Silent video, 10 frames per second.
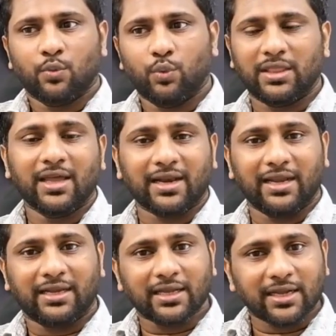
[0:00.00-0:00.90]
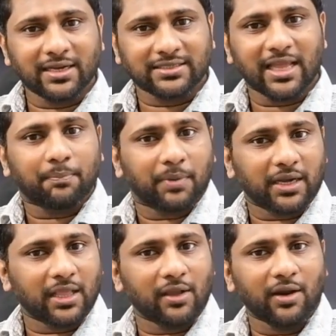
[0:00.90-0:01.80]
with the returns that
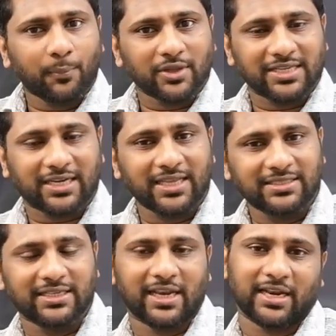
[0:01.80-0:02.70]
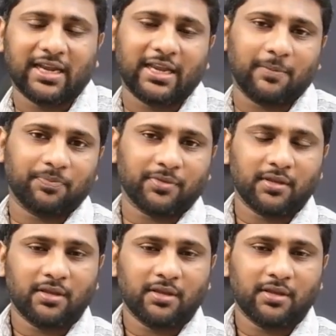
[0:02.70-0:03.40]
particular project is generating.